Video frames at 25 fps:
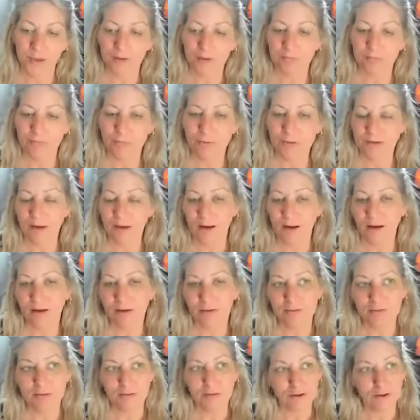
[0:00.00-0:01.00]

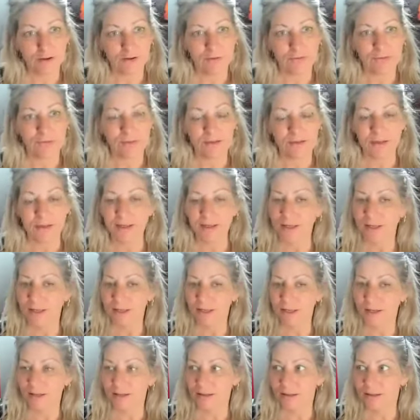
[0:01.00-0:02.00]
because of the
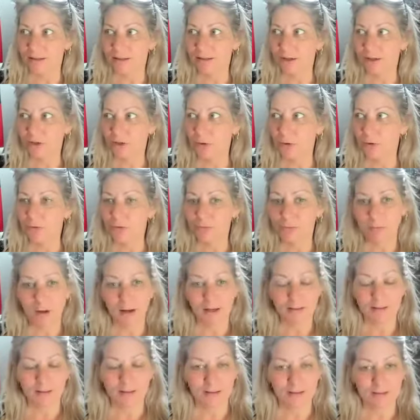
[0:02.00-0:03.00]

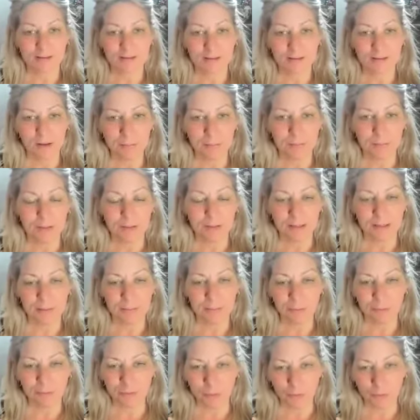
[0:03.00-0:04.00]
closed-mindedness, not being
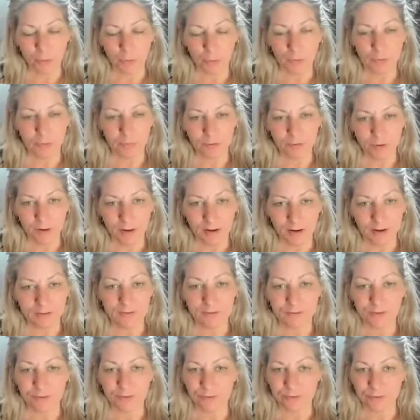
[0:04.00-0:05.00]
able to open our eyes
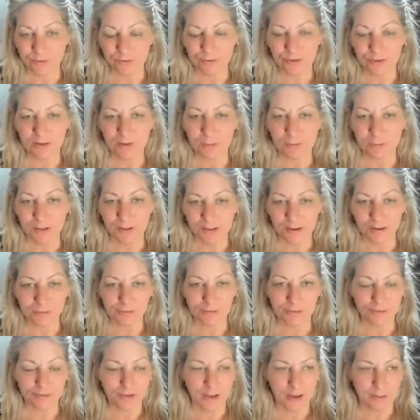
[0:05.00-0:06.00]
to see what
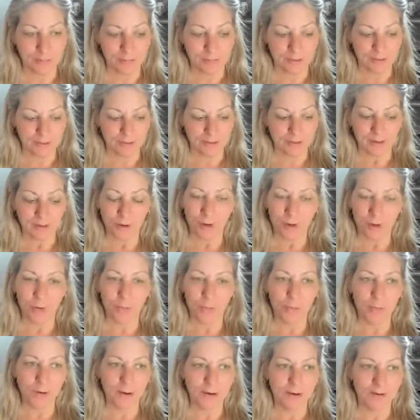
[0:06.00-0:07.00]
else is happening.
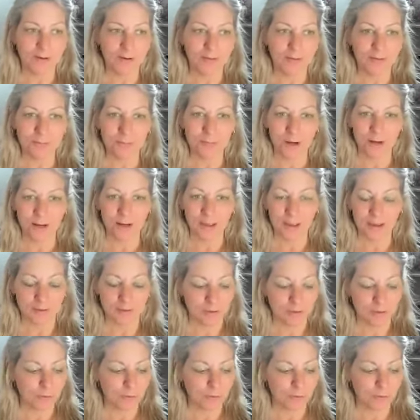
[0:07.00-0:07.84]
What is my, you